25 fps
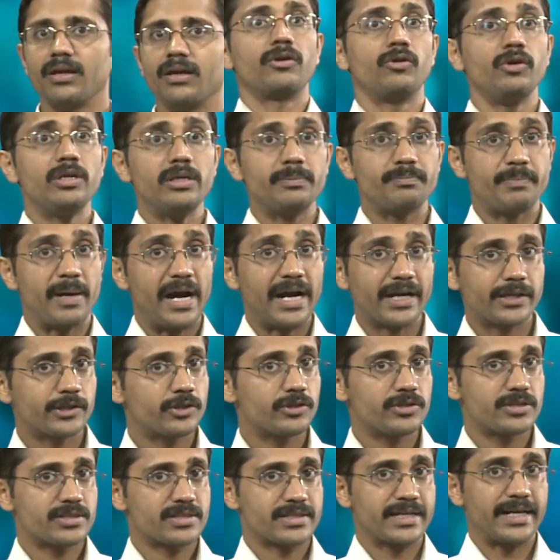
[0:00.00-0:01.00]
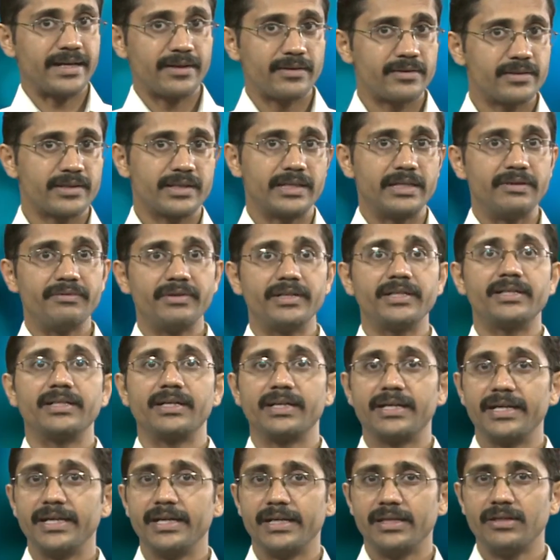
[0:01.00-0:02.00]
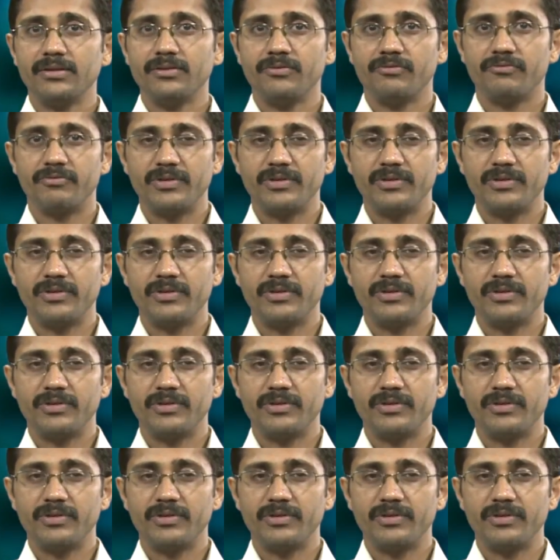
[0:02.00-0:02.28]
Going back to the scattering event again,